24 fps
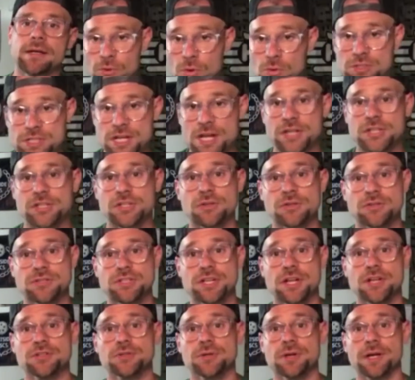rotational
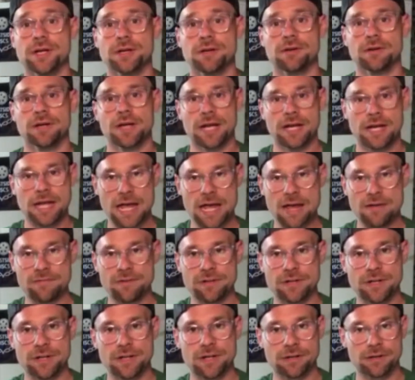centric, you're kind of
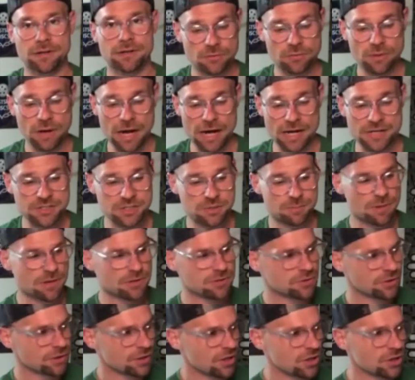having to do
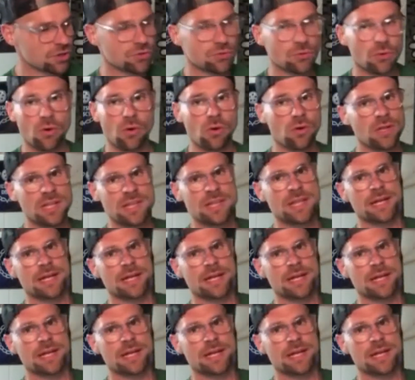isometric control and